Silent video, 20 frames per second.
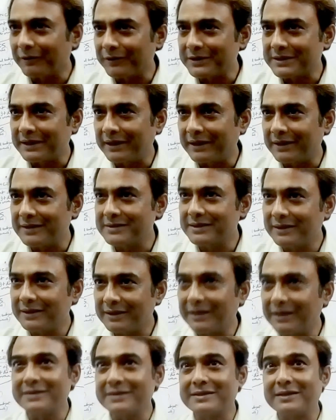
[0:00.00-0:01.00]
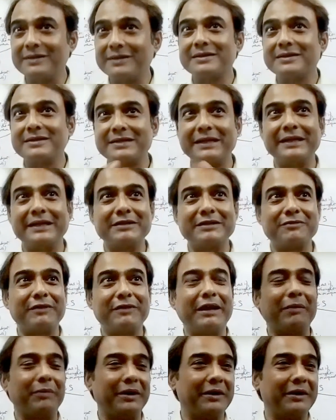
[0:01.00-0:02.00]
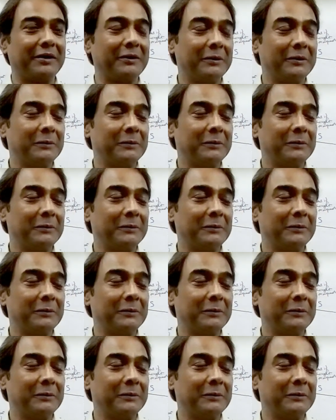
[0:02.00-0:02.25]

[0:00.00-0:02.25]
a sentence, and thus it is a sentence fragment.